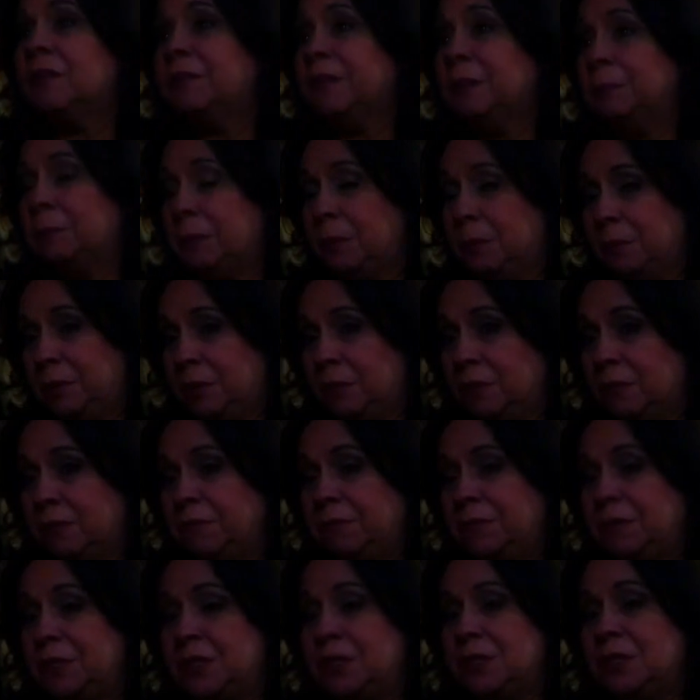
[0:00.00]
of the public
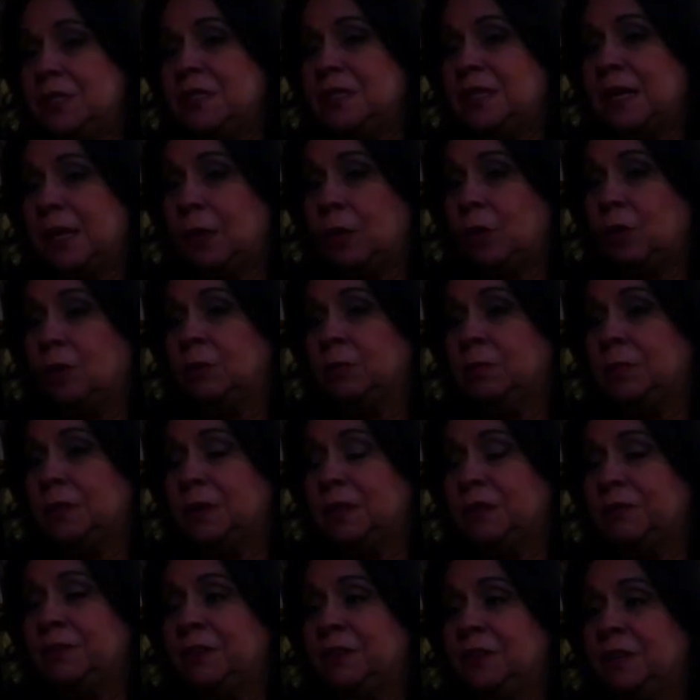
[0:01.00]
officials, they all
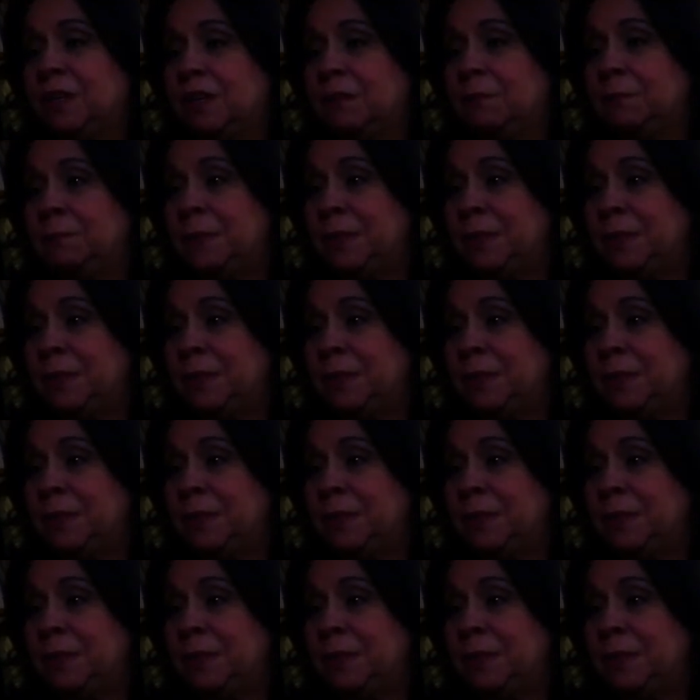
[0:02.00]
believed in our